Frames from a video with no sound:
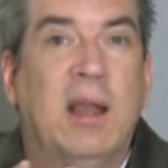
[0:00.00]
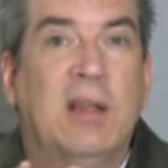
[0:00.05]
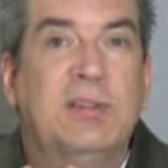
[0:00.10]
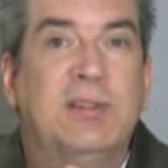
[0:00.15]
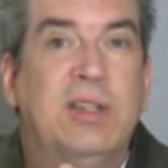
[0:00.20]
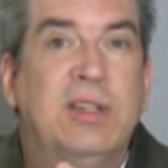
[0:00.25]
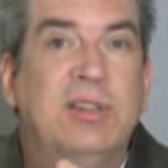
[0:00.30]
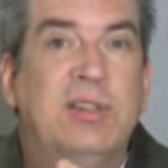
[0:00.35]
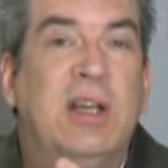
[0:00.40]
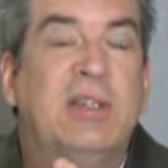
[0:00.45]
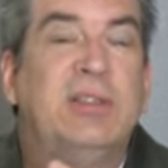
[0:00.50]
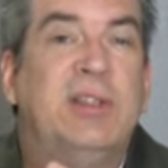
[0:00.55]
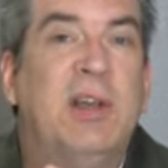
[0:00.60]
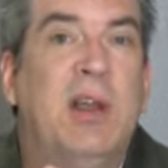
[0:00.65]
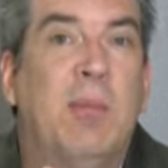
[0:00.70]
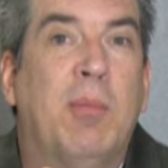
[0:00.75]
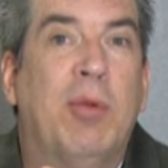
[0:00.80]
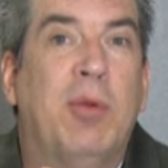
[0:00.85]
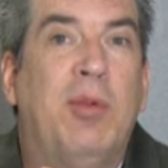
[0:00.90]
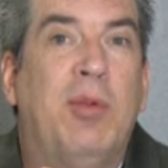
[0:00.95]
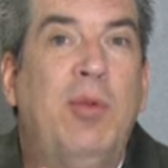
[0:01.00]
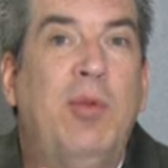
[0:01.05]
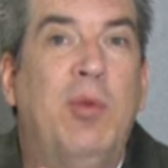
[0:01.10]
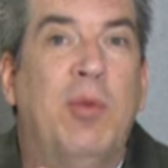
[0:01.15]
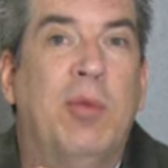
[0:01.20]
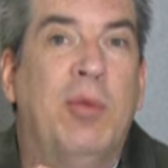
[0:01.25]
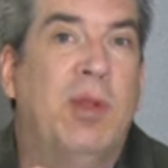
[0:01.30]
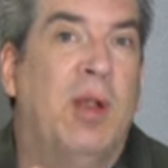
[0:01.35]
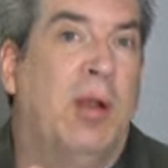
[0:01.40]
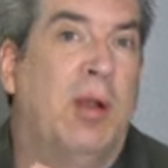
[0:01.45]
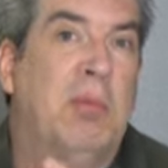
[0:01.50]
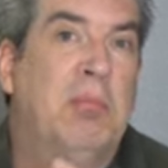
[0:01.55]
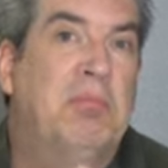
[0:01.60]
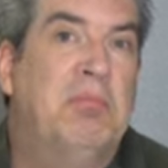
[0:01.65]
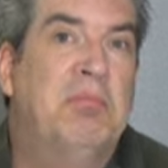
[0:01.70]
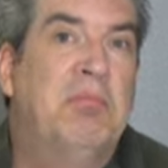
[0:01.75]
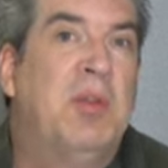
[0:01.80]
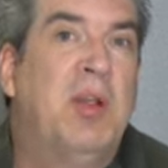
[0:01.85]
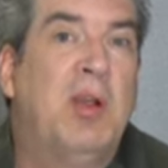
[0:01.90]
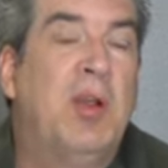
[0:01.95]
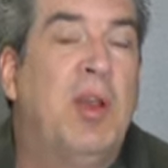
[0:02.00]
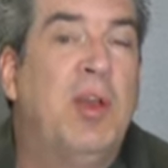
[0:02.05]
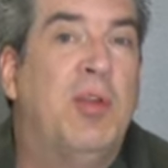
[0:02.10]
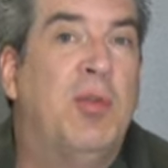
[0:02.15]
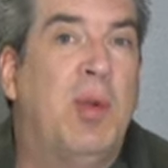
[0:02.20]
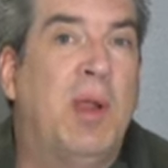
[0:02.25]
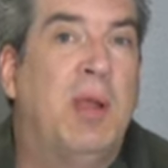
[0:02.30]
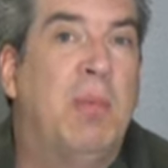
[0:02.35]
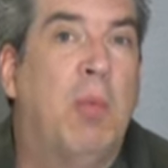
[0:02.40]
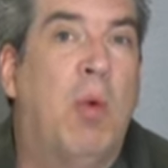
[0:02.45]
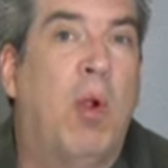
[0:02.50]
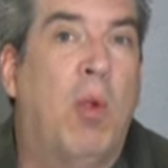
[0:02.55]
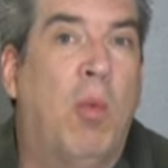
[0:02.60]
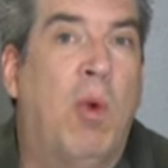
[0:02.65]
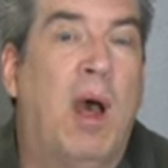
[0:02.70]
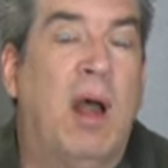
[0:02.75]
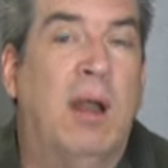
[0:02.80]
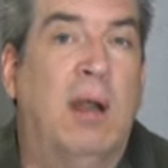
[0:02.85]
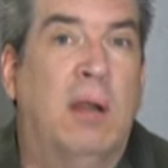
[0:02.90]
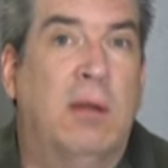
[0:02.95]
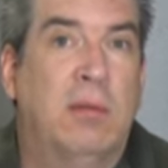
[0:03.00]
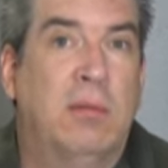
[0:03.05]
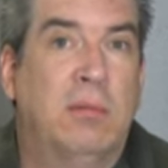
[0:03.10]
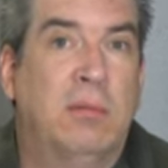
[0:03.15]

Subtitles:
Suggestion number 2: they're going to drink more water.